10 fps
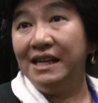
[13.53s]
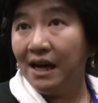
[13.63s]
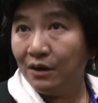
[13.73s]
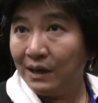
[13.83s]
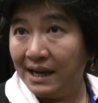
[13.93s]

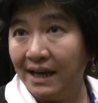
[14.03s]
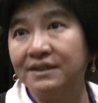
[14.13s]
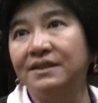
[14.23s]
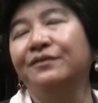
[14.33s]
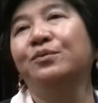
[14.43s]
in a
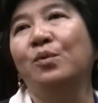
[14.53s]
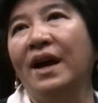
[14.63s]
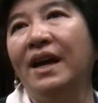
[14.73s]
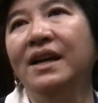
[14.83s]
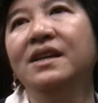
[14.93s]
collective
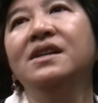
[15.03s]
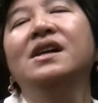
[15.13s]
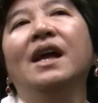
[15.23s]
way